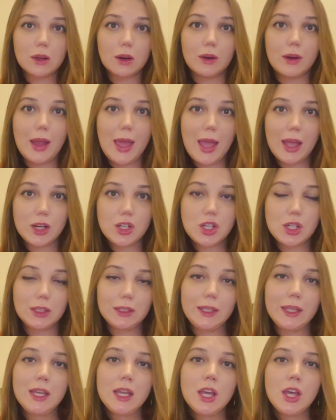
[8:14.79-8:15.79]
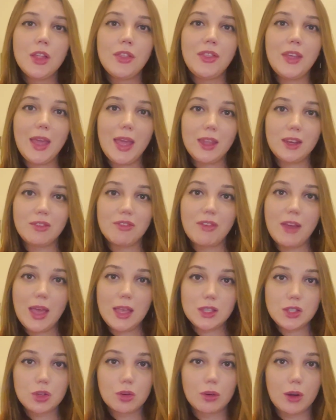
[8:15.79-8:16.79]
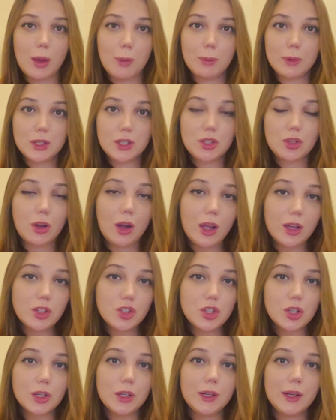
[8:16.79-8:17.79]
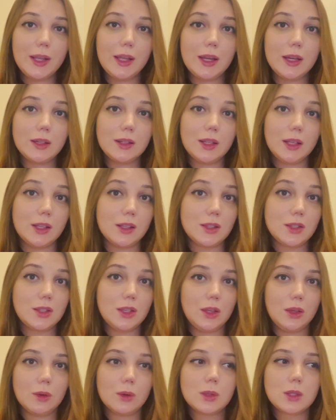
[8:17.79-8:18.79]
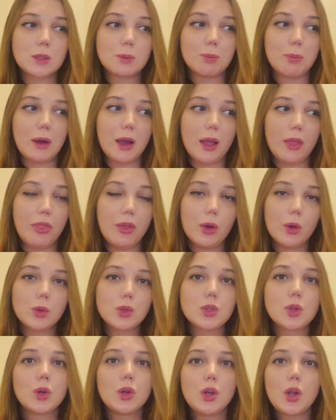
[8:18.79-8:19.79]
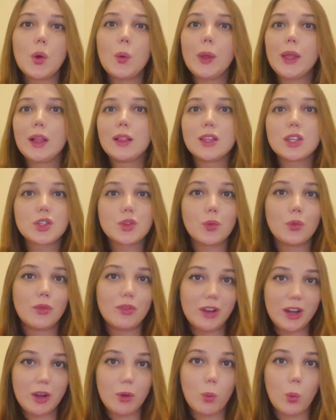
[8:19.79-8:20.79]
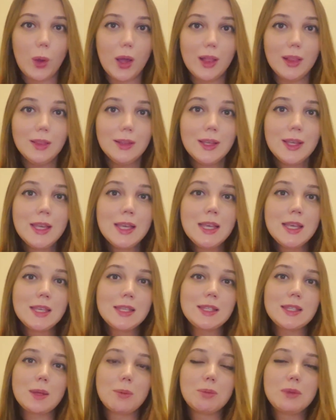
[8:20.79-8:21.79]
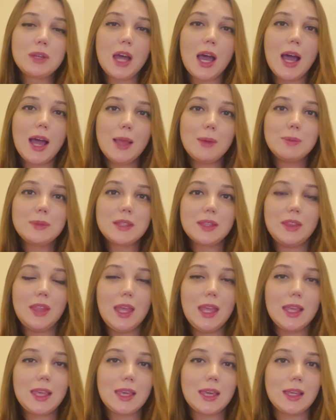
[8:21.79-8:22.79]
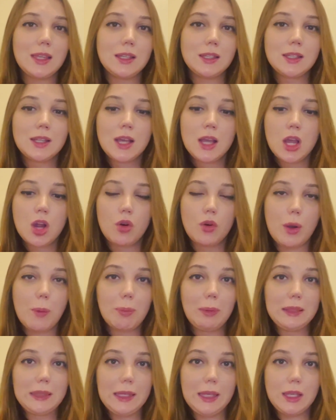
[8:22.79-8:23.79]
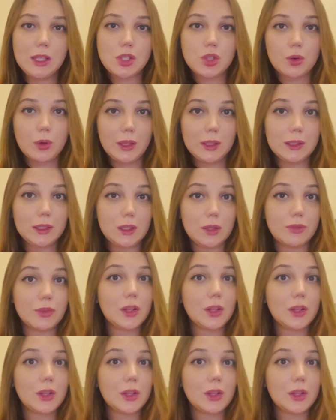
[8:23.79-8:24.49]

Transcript: are actually the advanced grammar structure, and it's used by those who know English very well. Sometimes they can replace relative